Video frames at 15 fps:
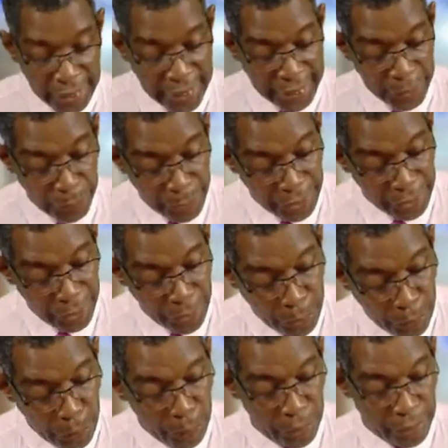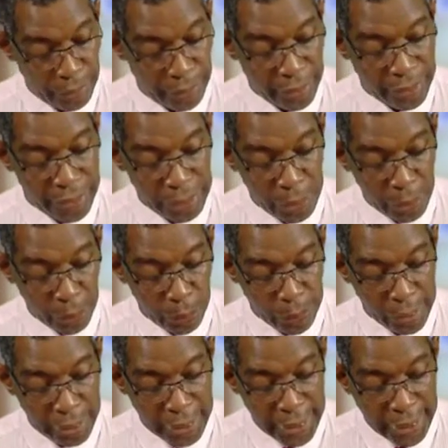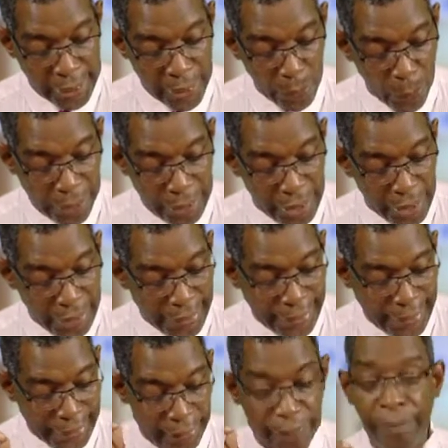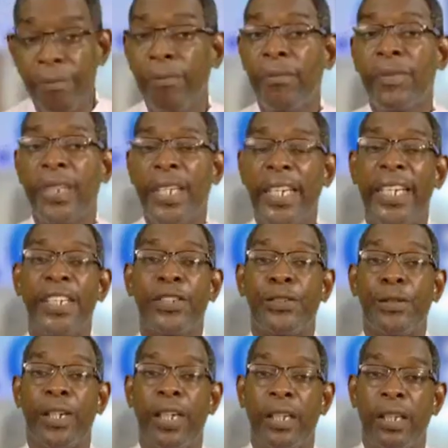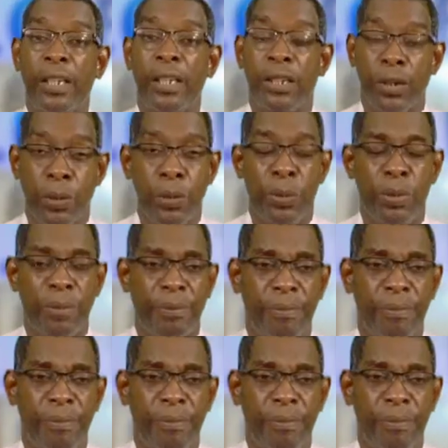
I do not know the Lord, and I will not let Israel go."